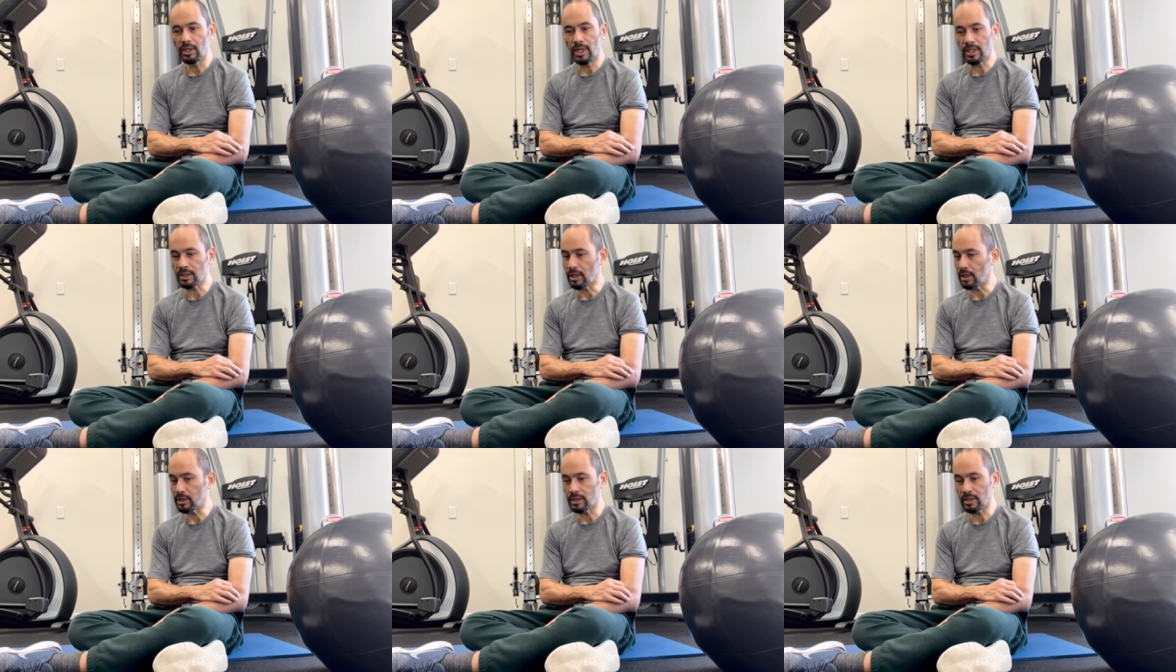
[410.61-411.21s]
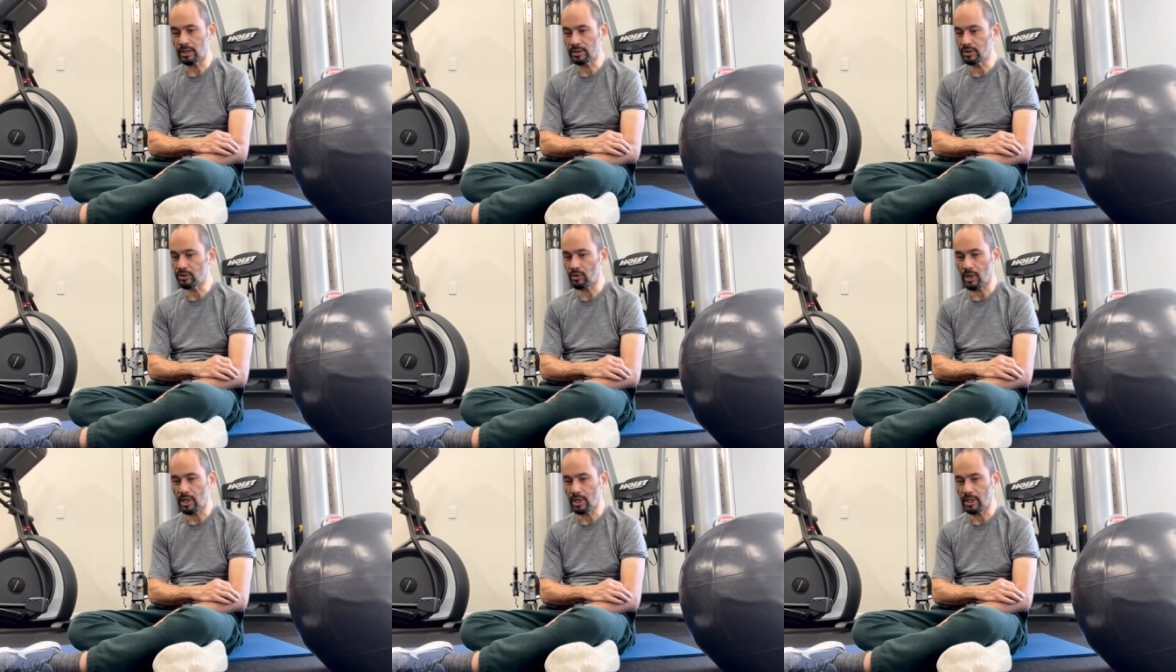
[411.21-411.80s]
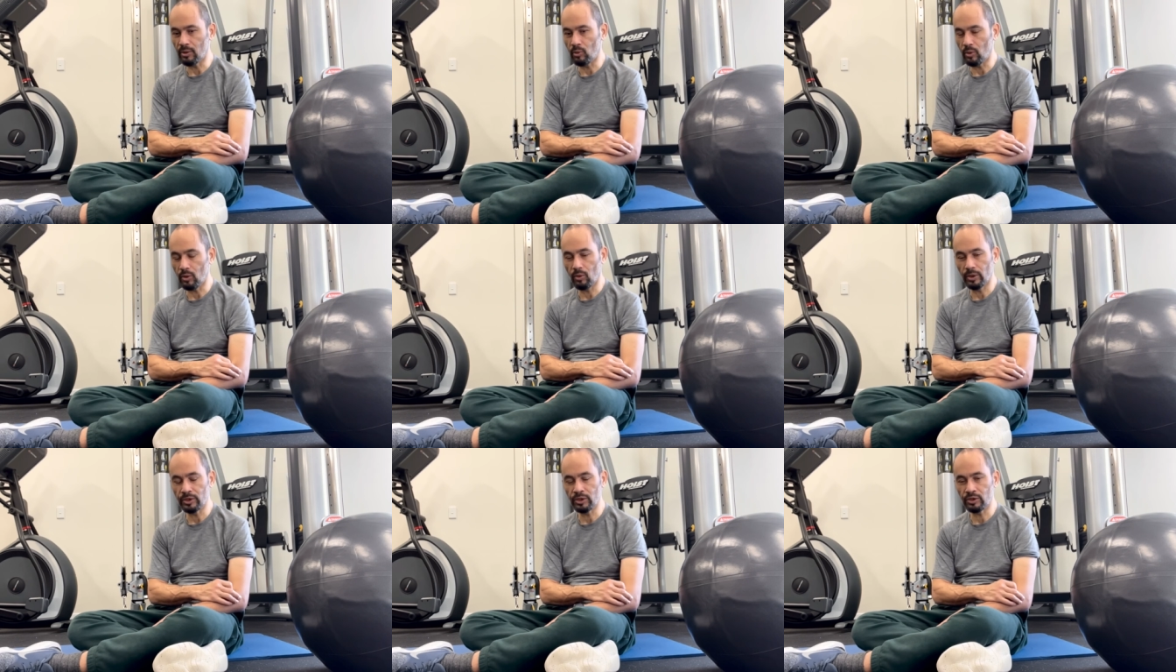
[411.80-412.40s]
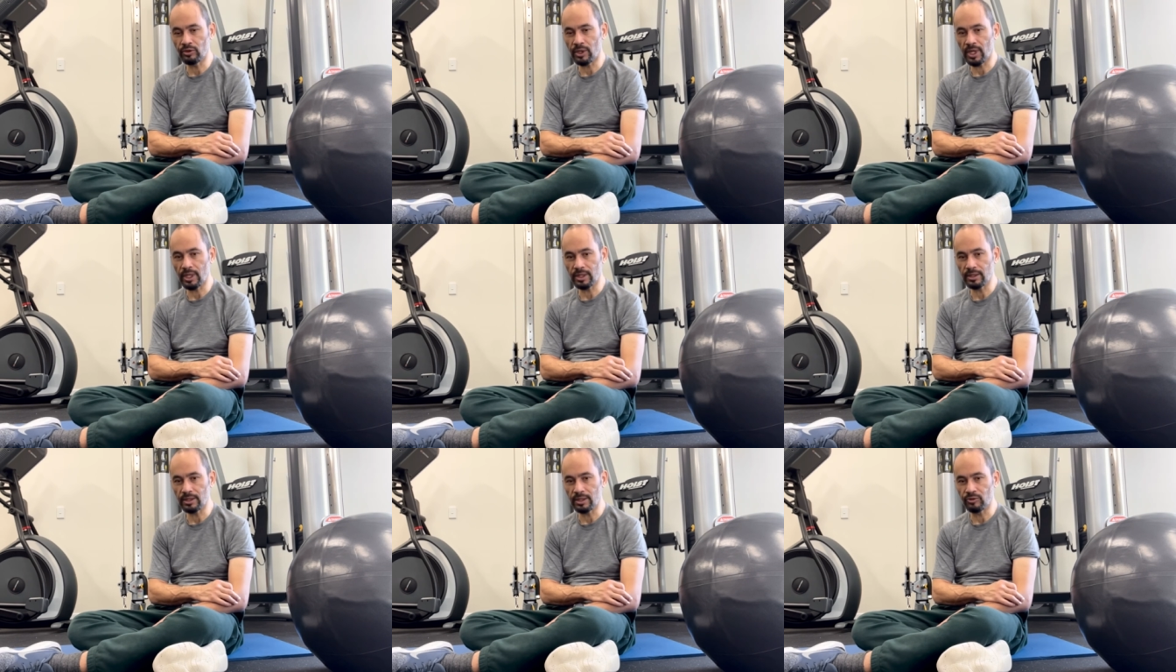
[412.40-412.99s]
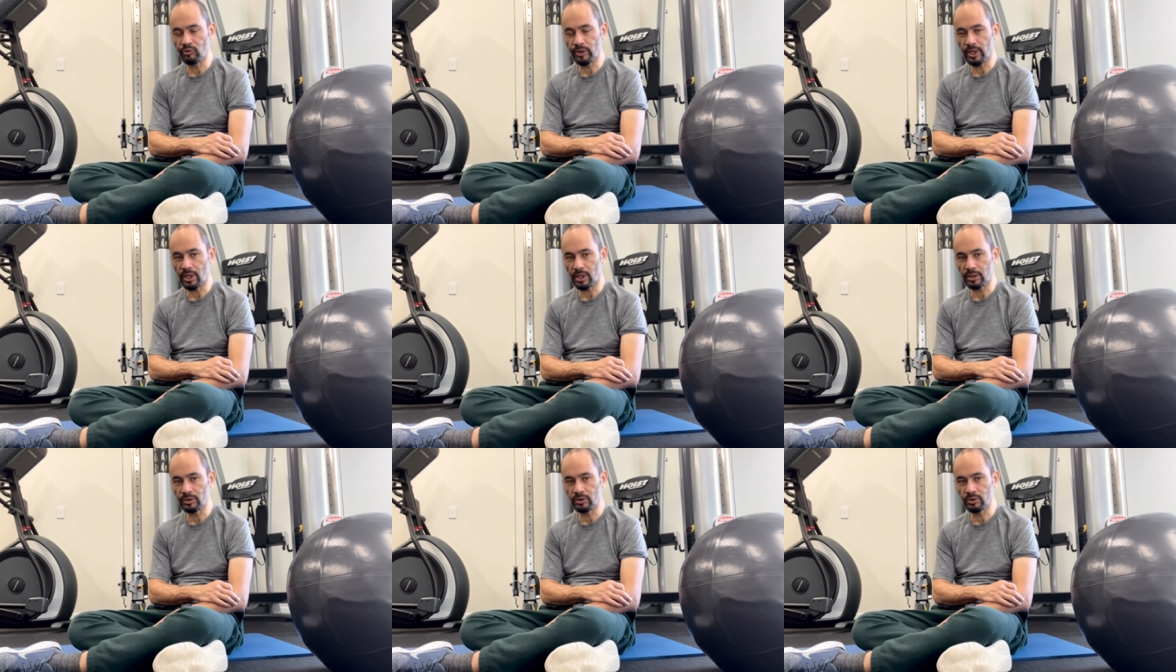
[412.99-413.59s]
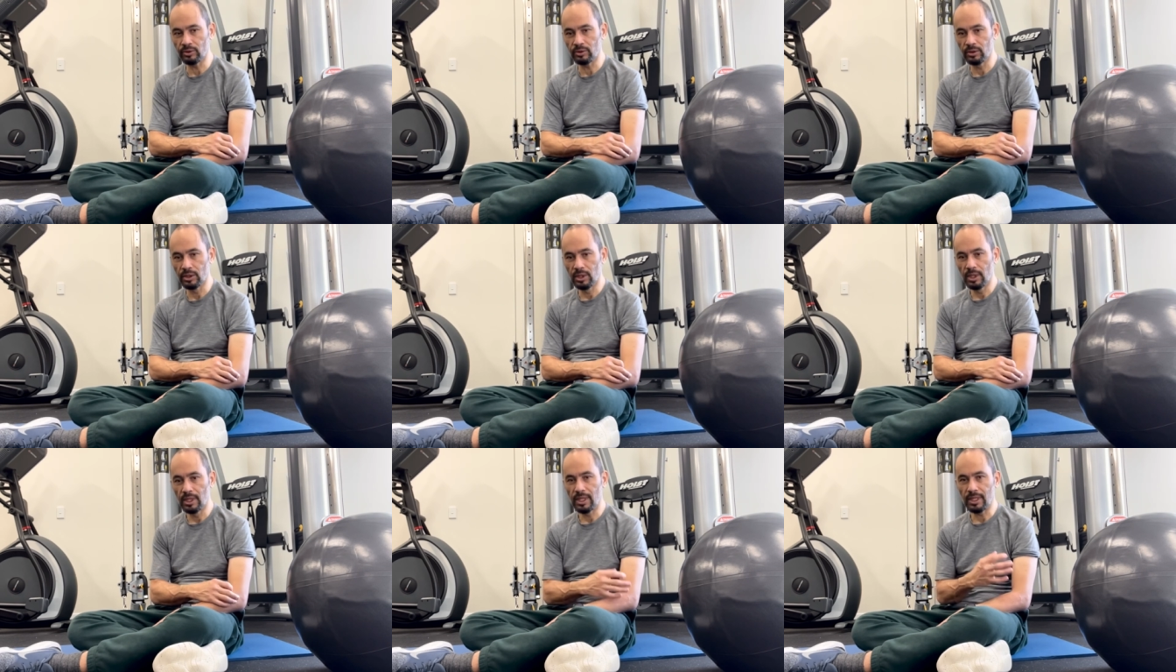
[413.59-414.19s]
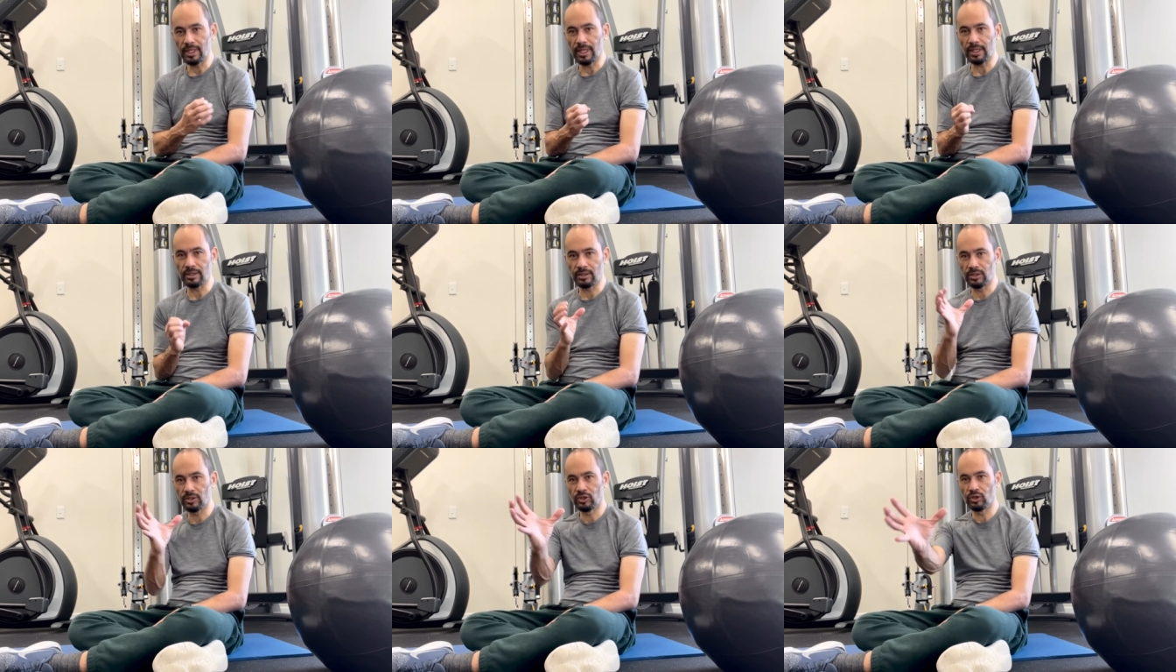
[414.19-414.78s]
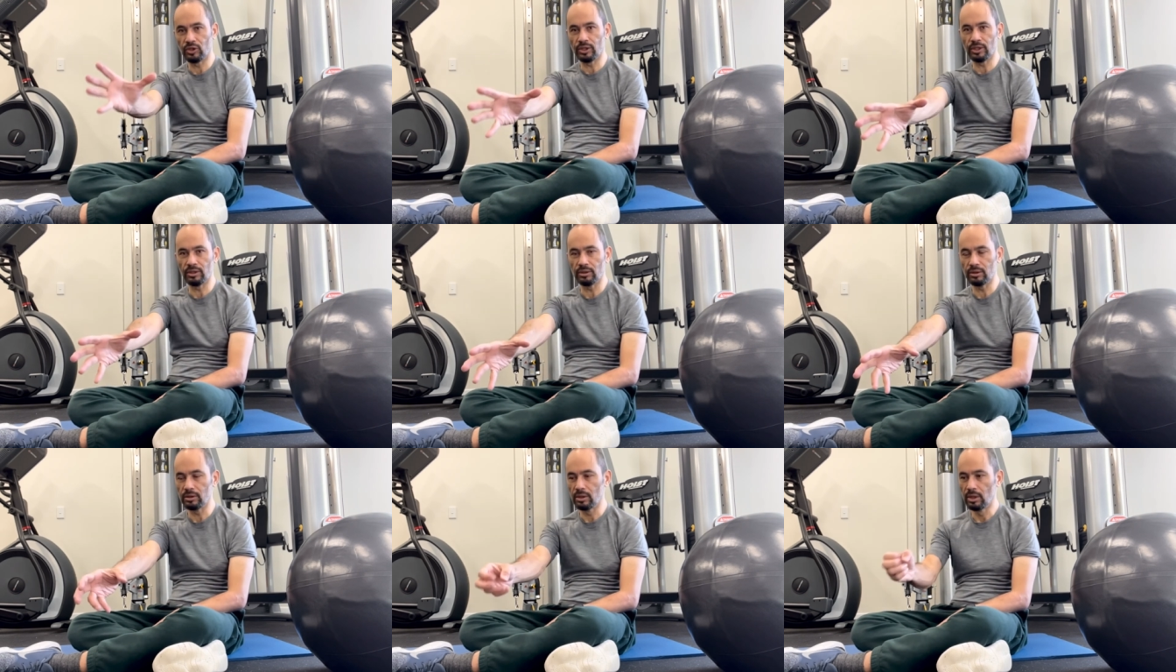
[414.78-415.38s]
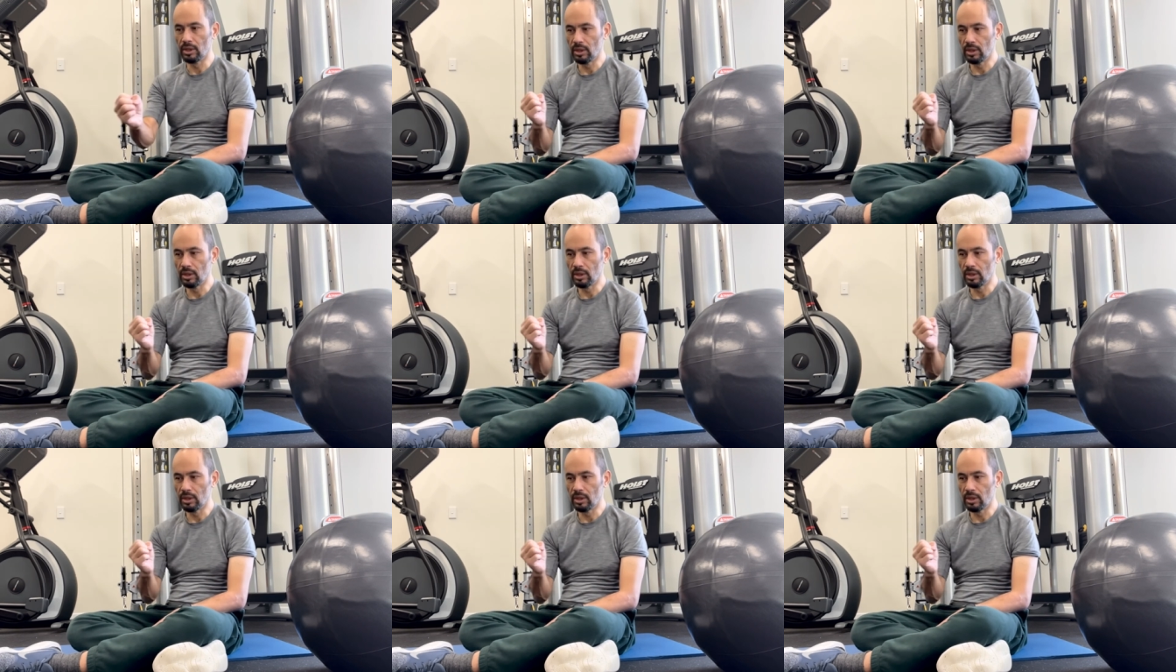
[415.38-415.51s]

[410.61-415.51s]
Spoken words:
As hard as I want to try it, it's really hard to get certain